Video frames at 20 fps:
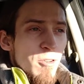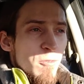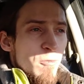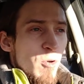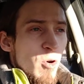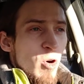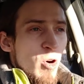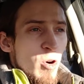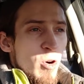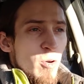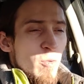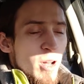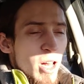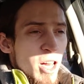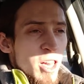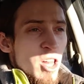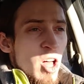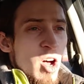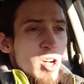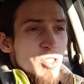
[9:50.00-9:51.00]
for a
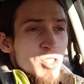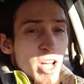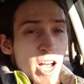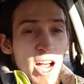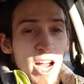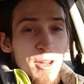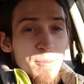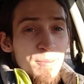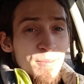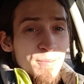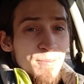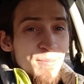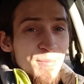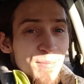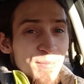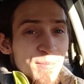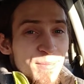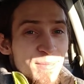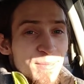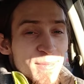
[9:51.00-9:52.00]
long
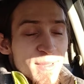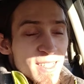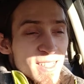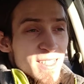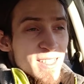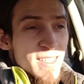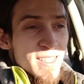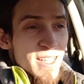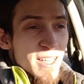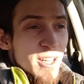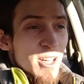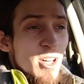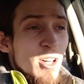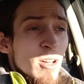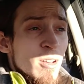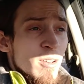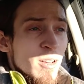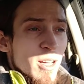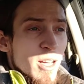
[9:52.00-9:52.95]
time still,